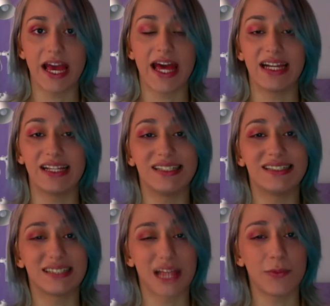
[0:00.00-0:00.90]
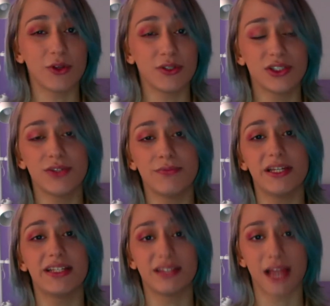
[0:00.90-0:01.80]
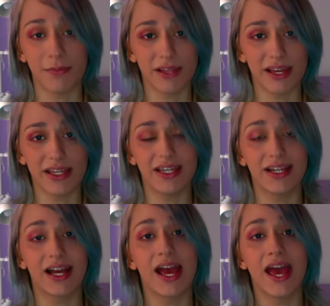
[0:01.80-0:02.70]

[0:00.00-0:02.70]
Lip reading: and it's time consuming, time taking.